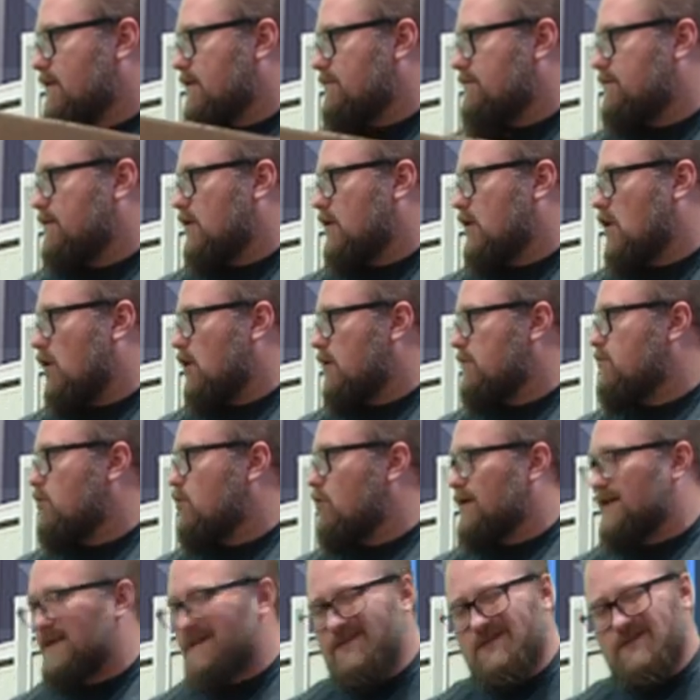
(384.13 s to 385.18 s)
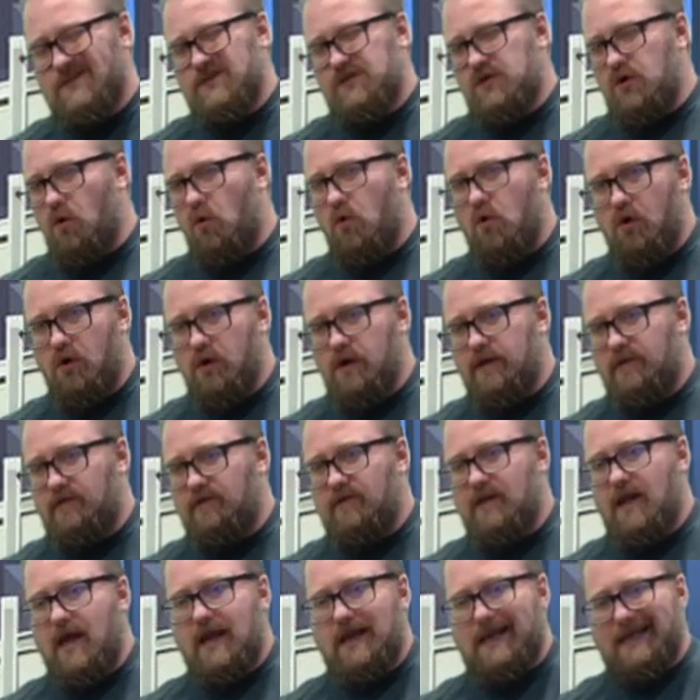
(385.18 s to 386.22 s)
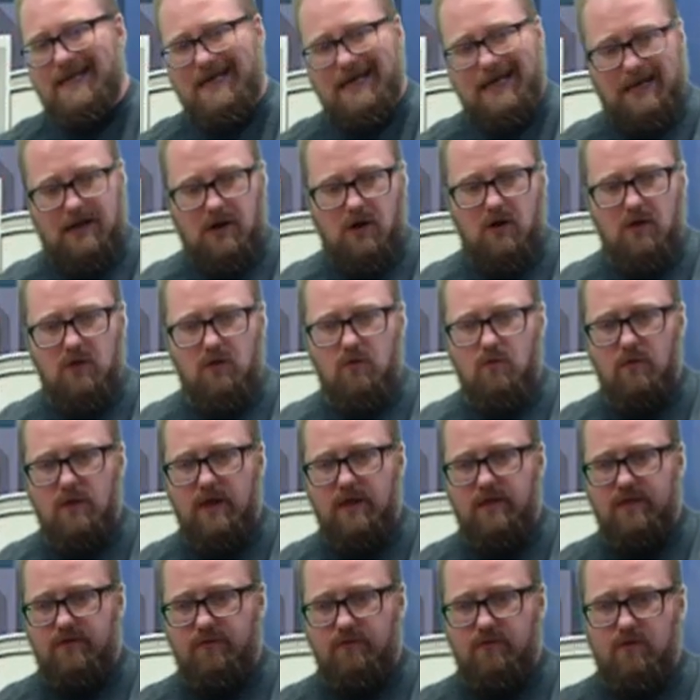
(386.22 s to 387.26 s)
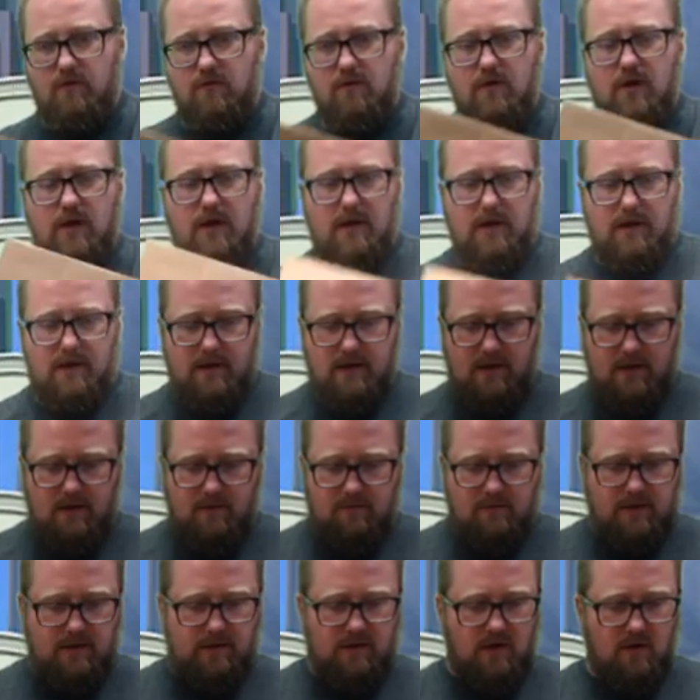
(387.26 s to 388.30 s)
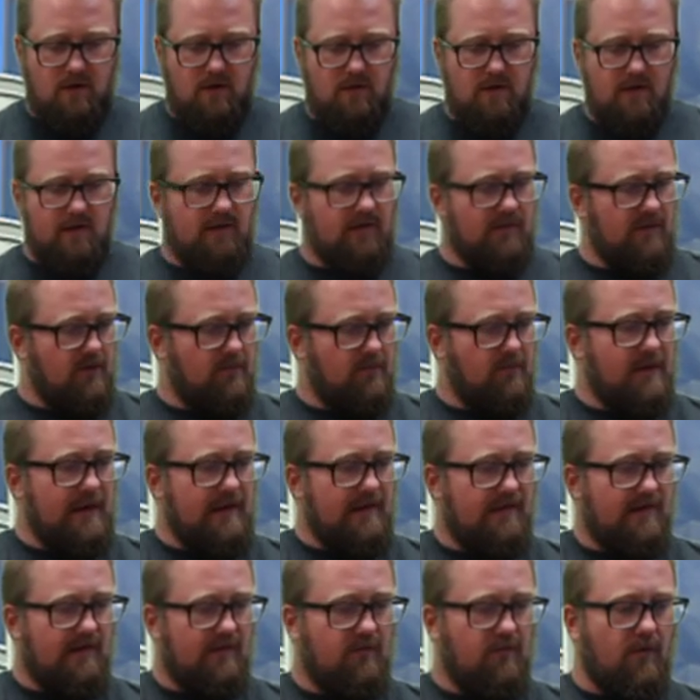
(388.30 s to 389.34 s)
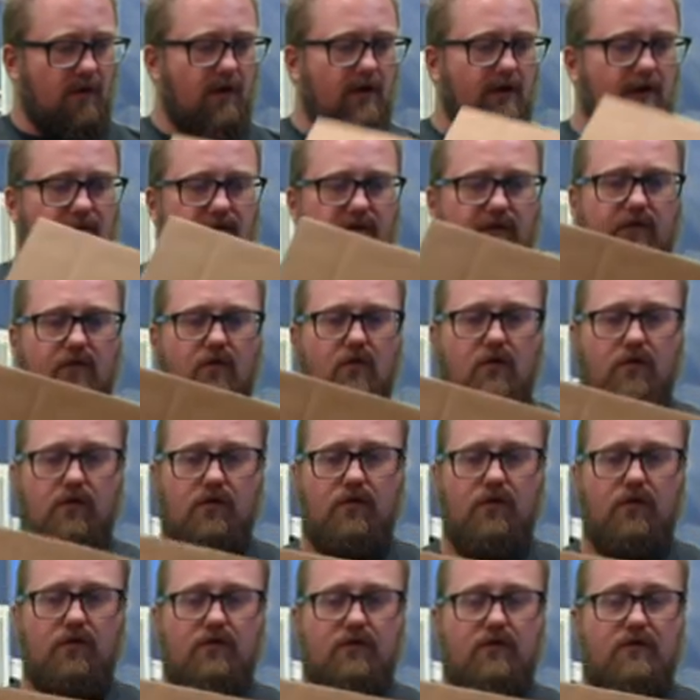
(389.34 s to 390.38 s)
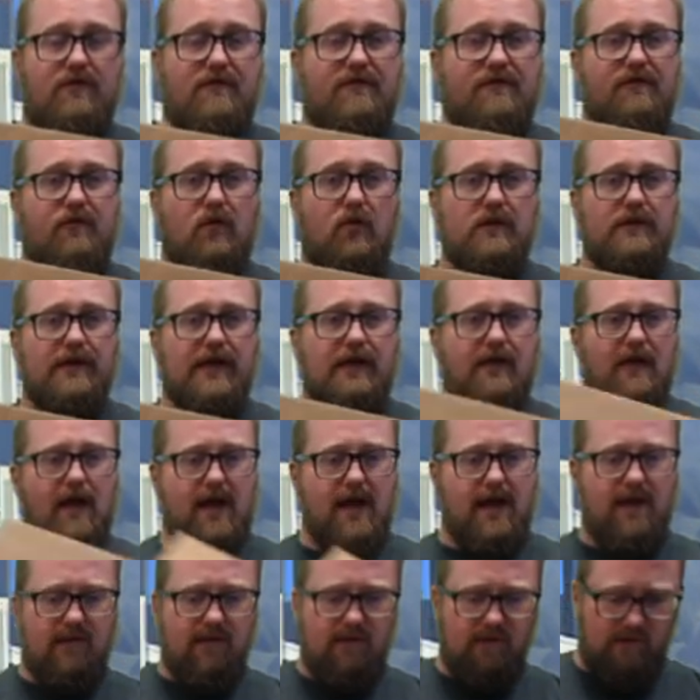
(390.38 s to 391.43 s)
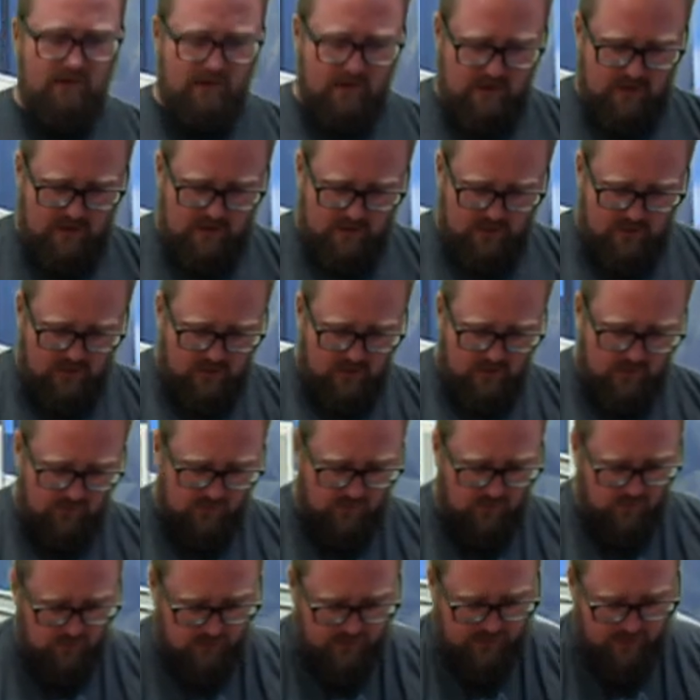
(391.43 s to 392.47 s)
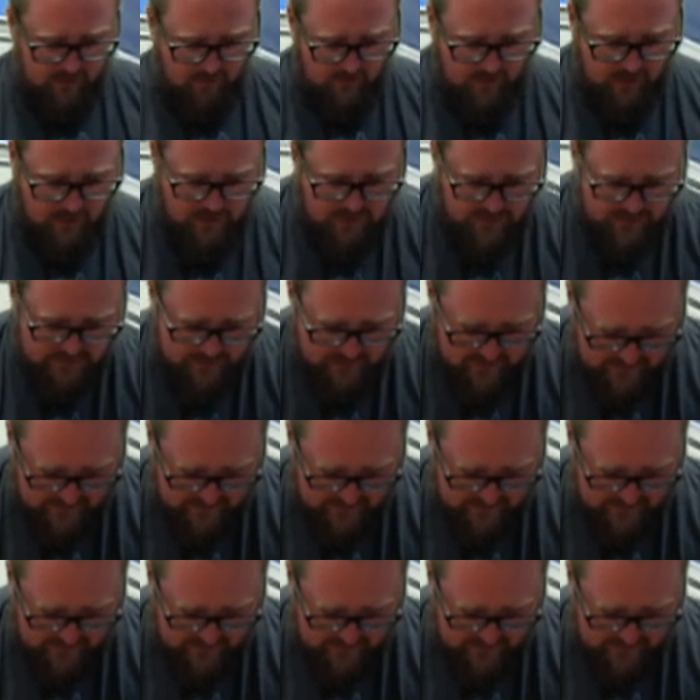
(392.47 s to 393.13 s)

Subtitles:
the cardboard is scored. It's not cut all the way through, but there are these little pieces where it is scored. Those are your folding lines. So you're literally just going